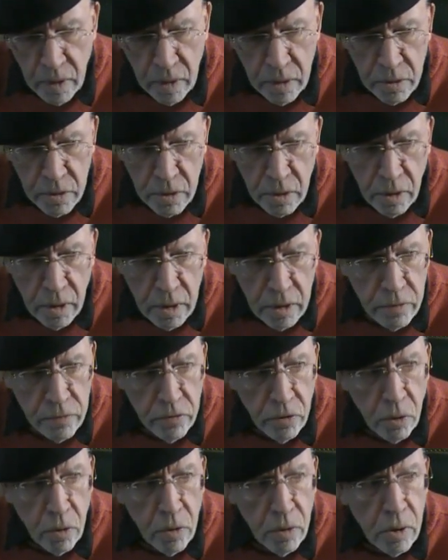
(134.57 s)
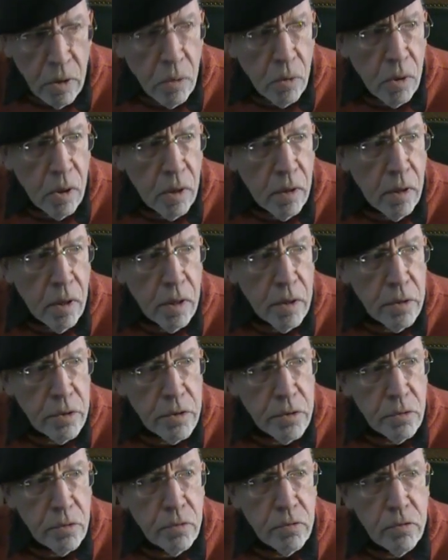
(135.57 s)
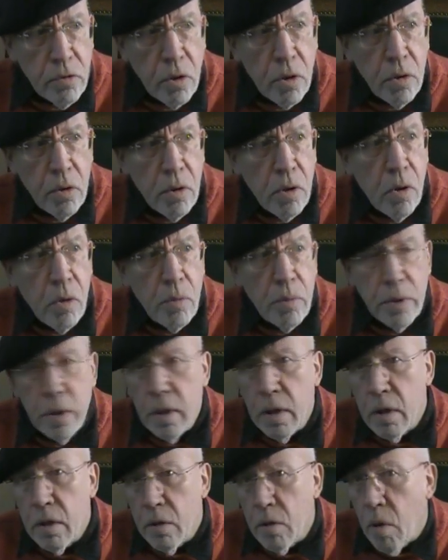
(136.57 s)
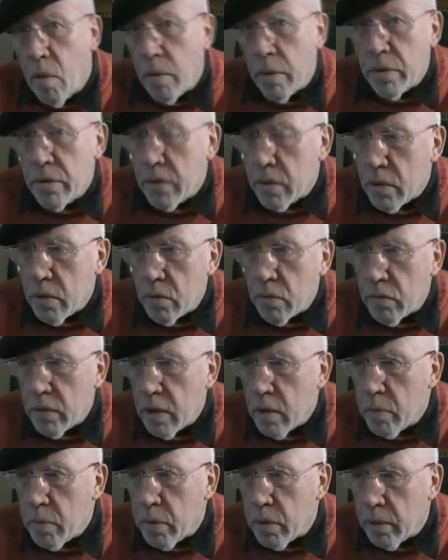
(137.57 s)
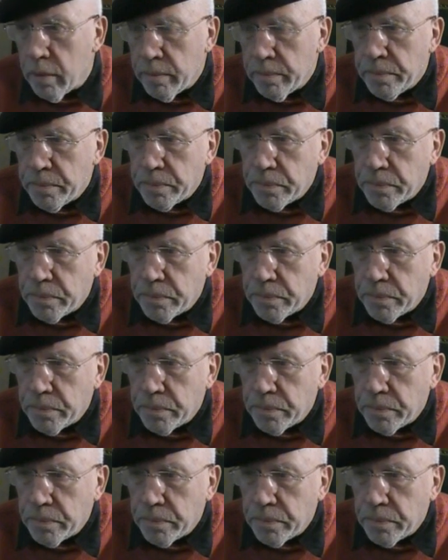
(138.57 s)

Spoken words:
and so I had to follow follow along with economics and sort of help her,